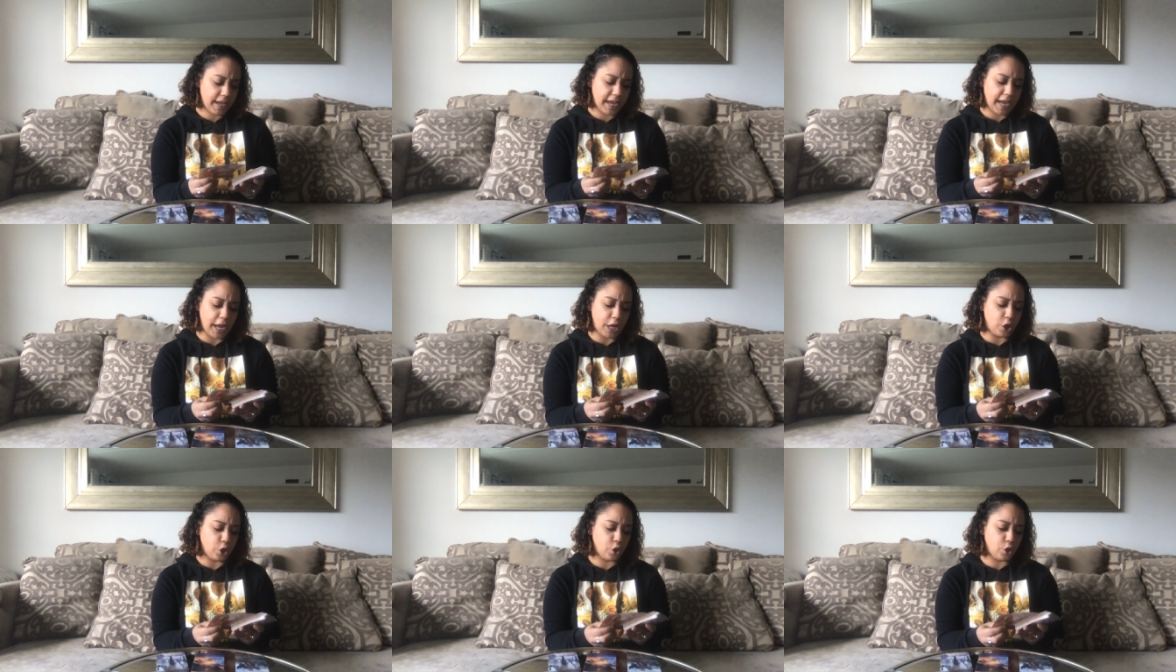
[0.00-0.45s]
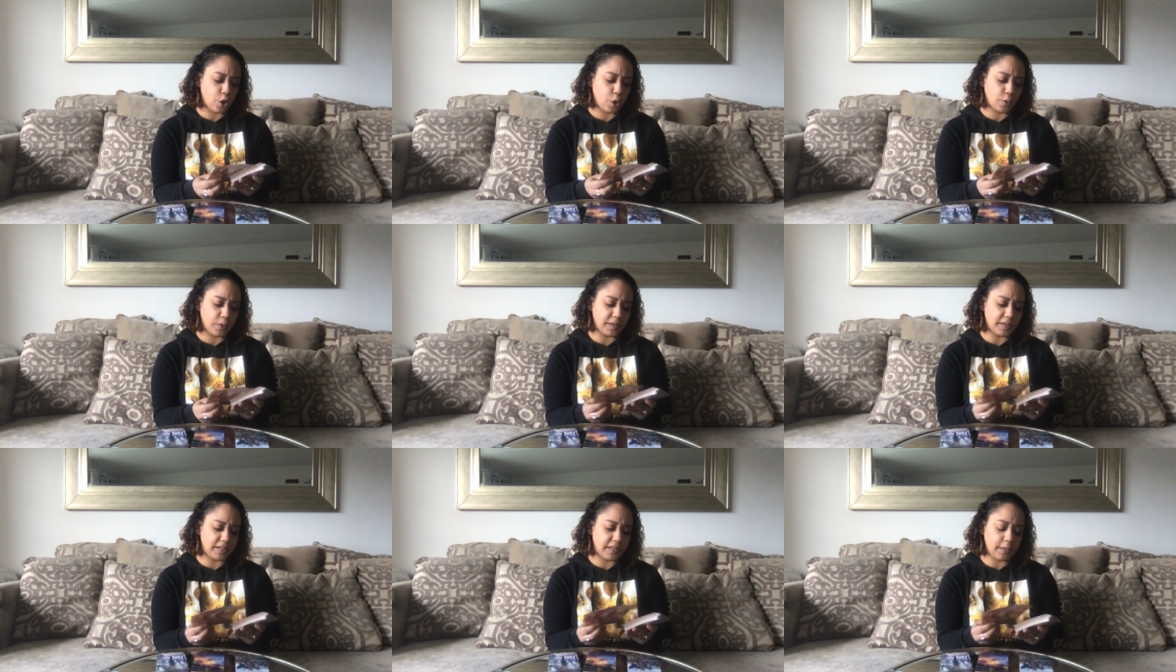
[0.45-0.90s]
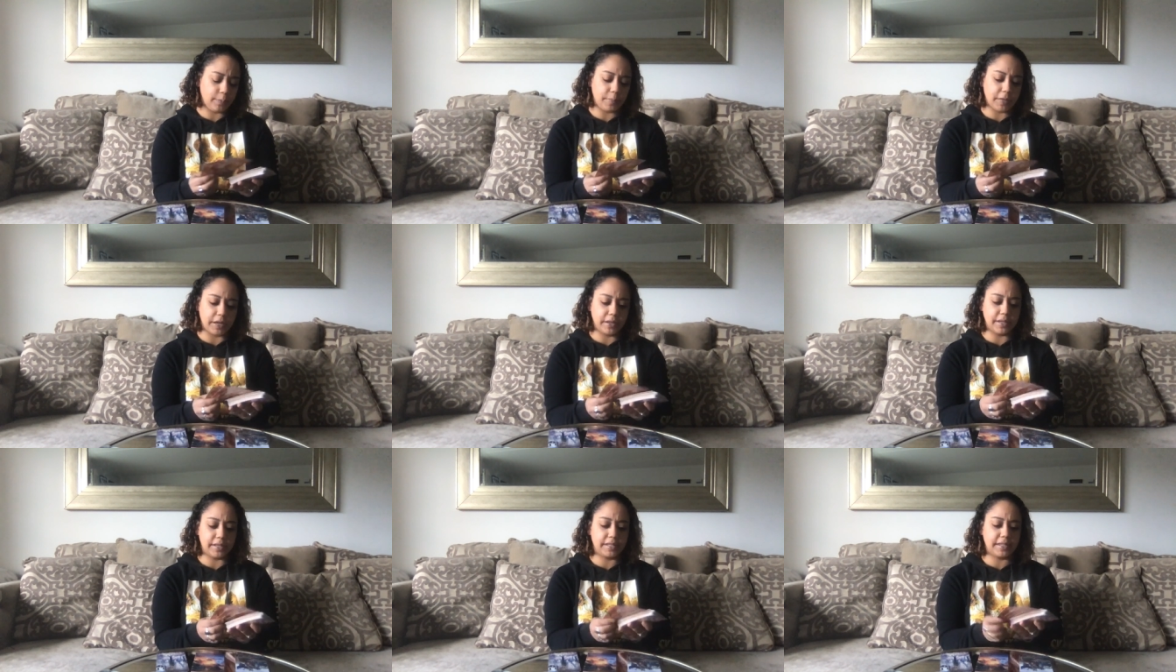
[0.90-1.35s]
And you know this deep
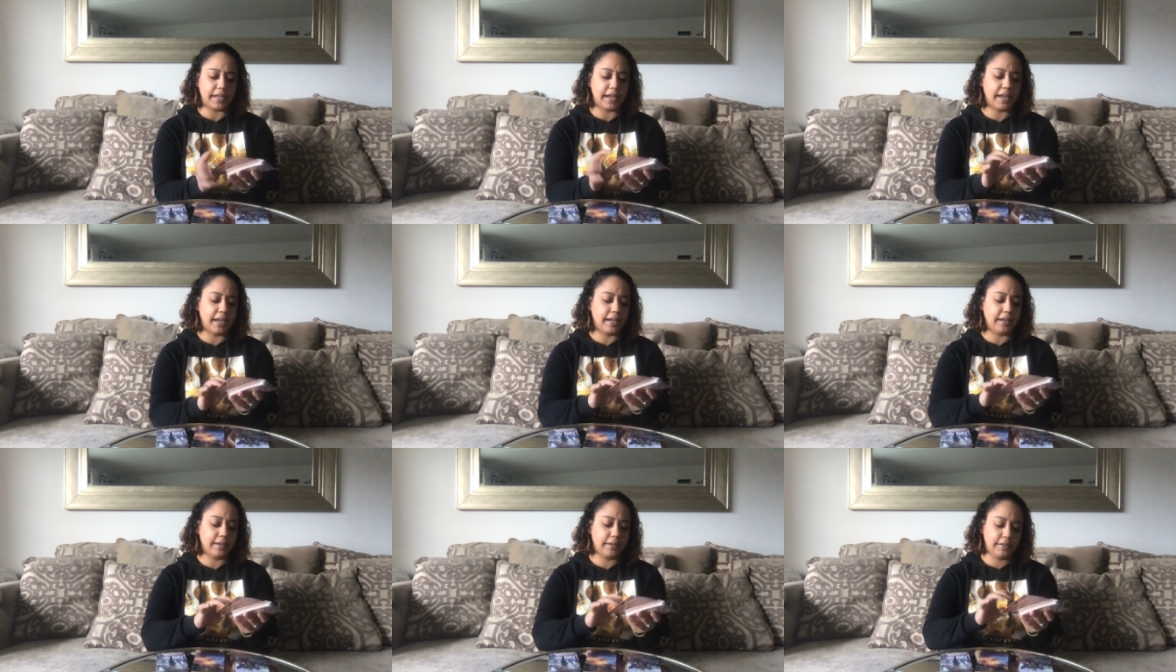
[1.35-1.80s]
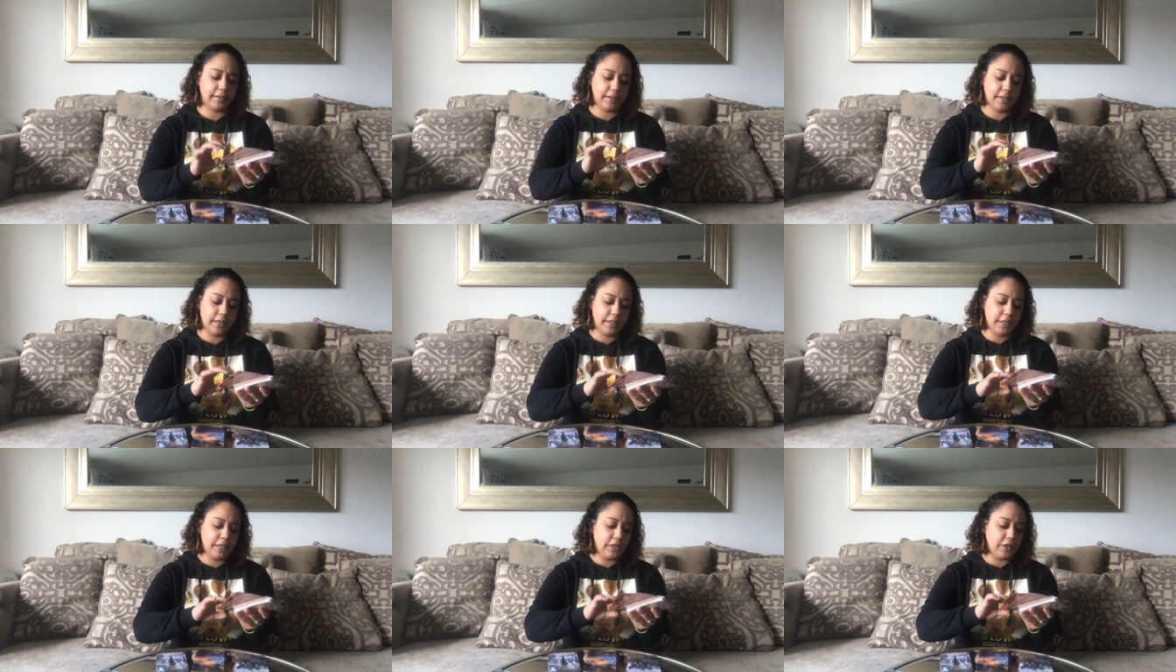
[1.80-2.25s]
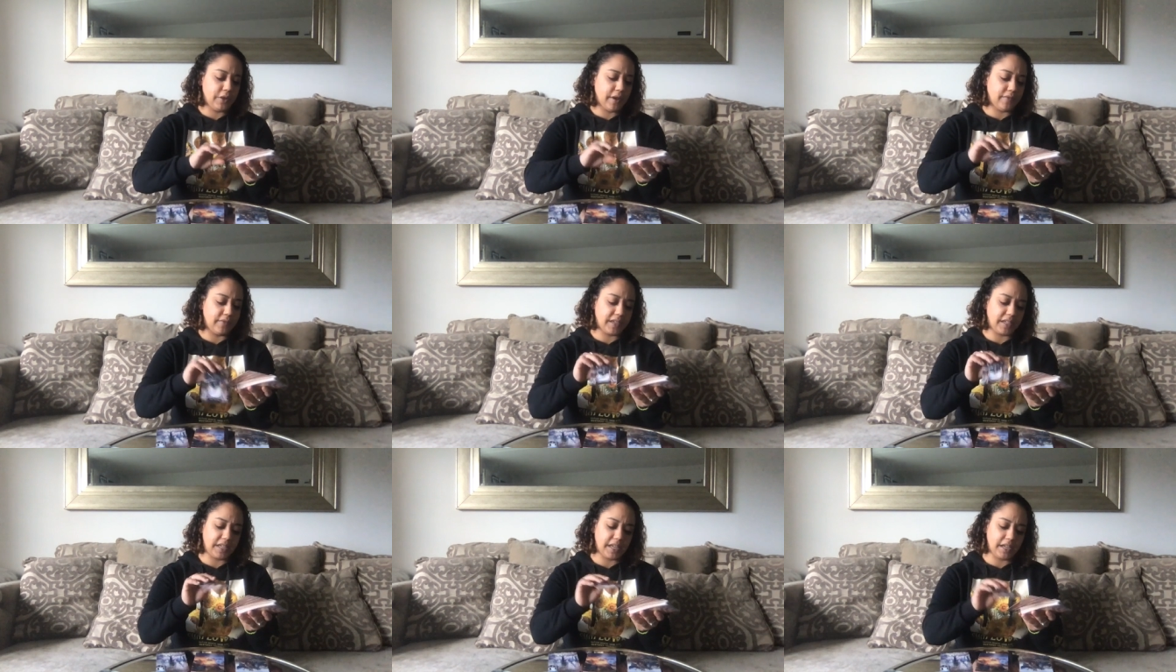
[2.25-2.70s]
down inside. You
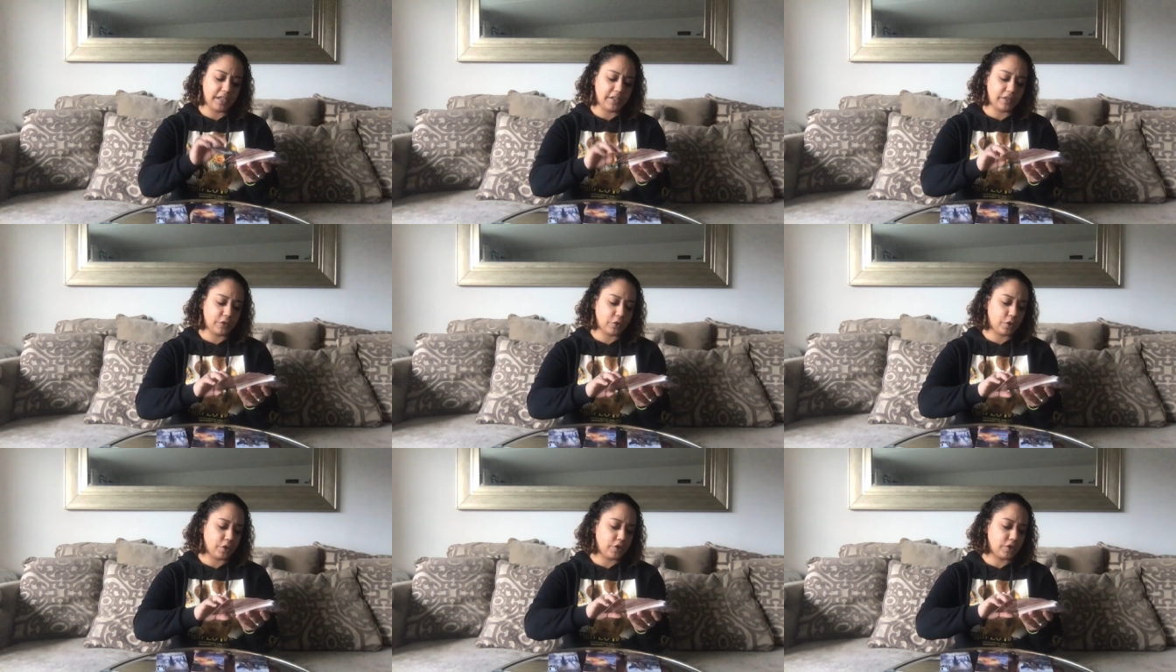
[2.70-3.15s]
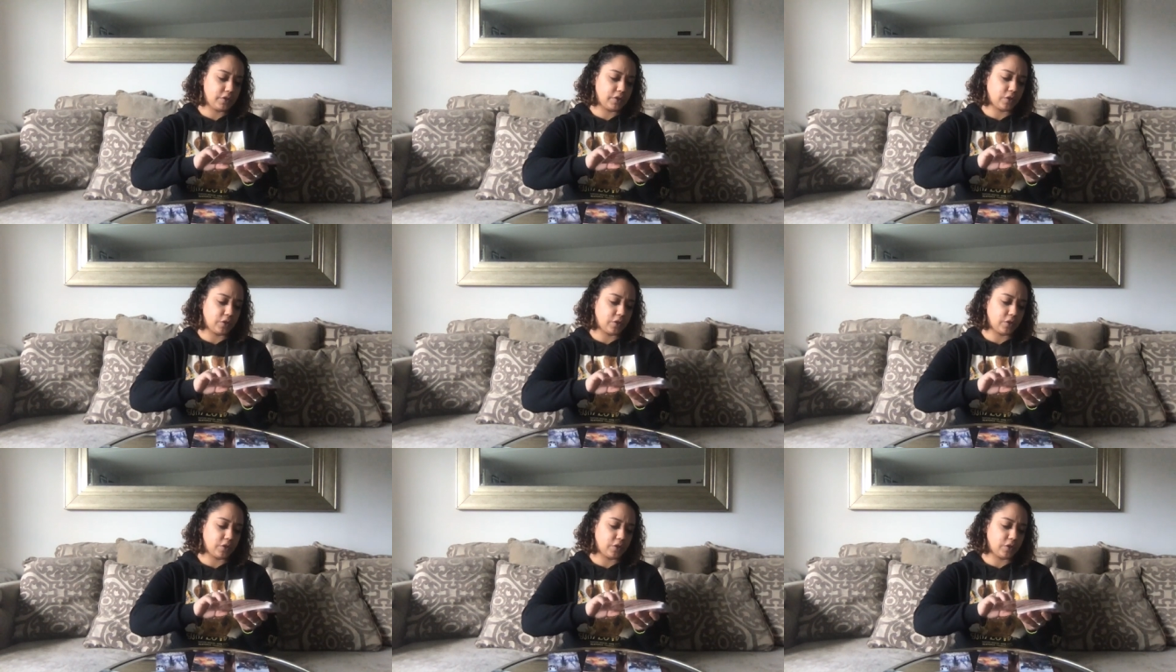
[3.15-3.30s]
have the King of Swords,